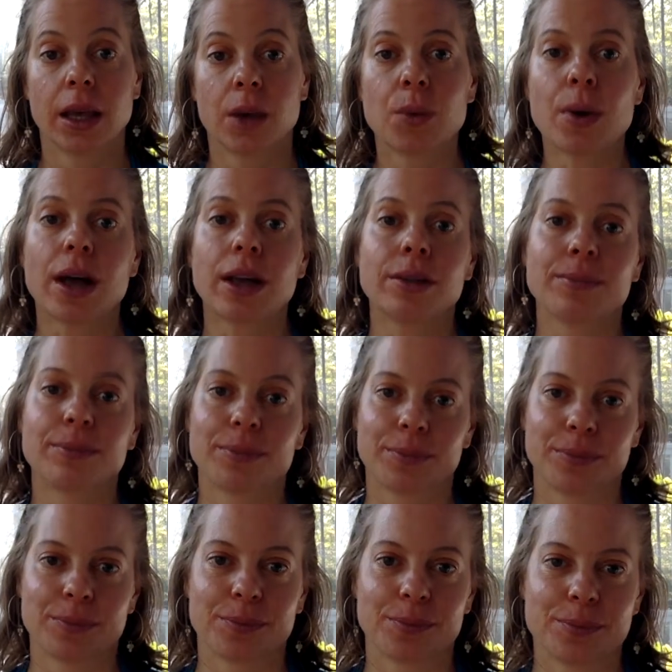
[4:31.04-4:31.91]
well,
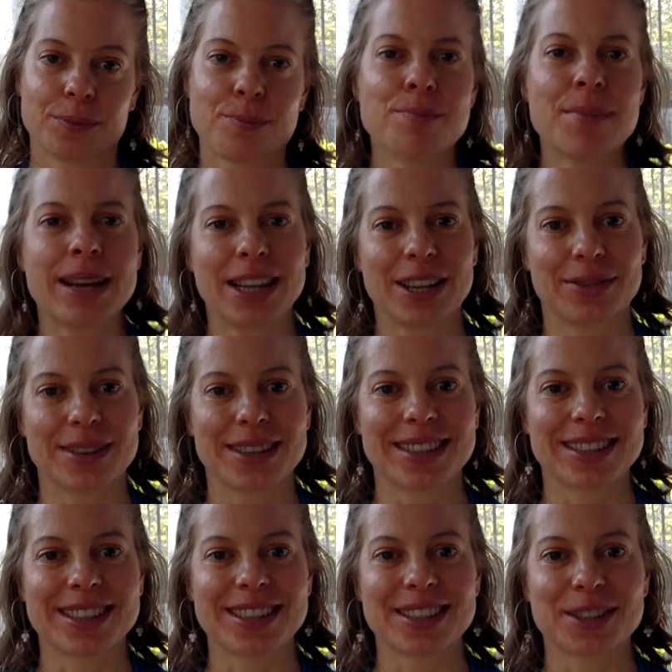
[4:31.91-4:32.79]
many
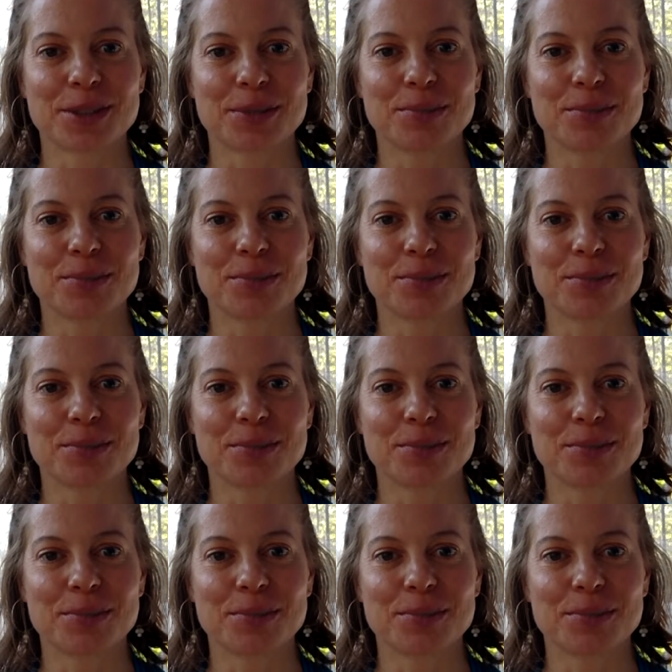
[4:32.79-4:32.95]
reasons,